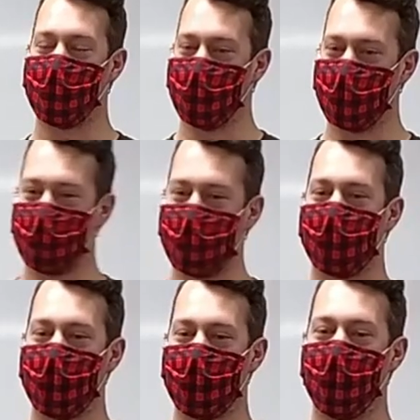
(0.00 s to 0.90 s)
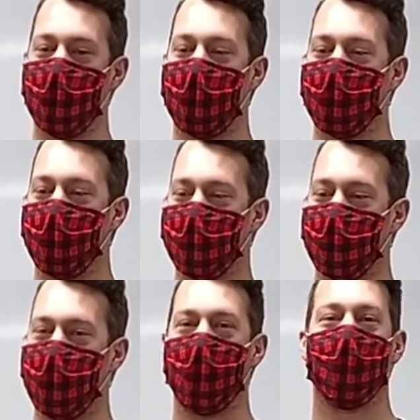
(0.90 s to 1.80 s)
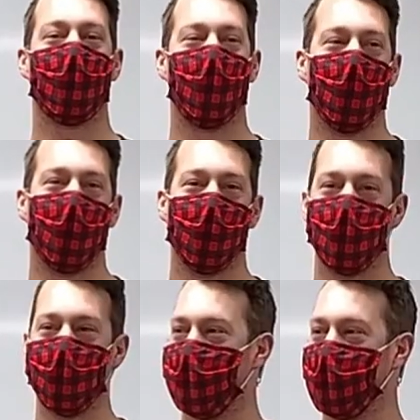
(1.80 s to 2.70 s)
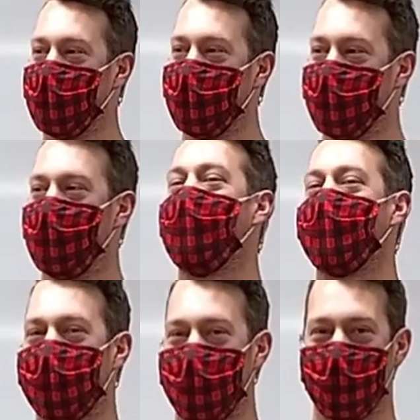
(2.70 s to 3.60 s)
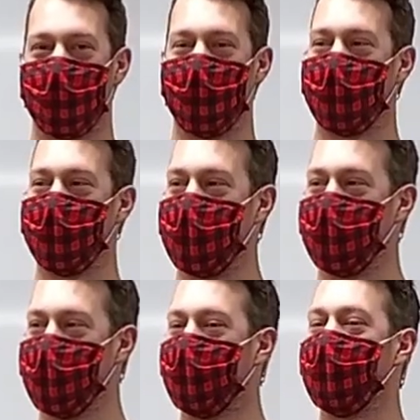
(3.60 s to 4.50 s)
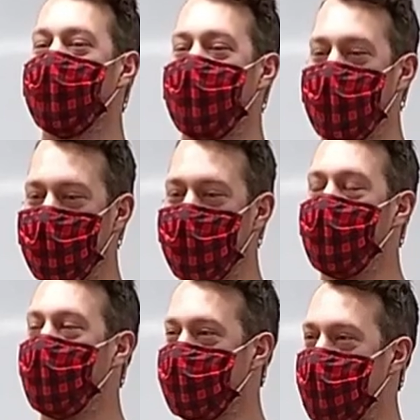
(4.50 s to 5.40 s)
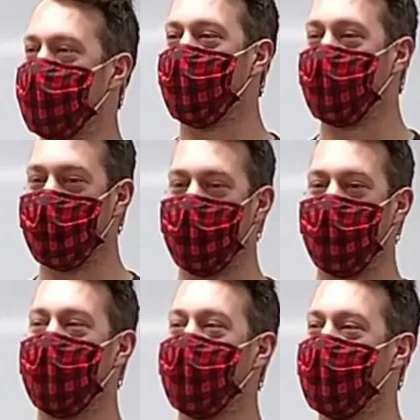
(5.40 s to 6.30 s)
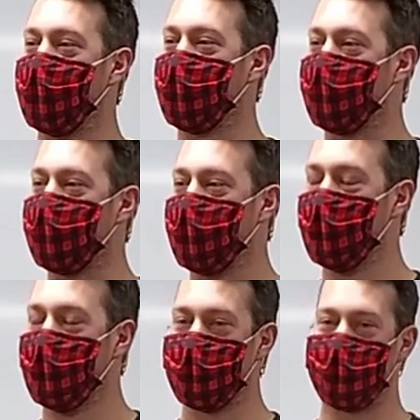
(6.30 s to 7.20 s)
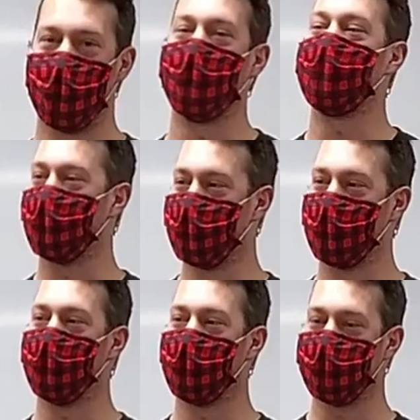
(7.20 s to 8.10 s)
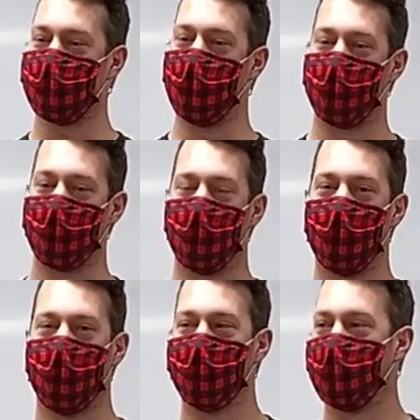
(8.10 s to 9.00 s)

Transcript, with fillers: with these things, a lot of what the band and choir have been doing has started since September, so they've had a, more time to work on a lot of the things. So I think they'll do a really good job with their, their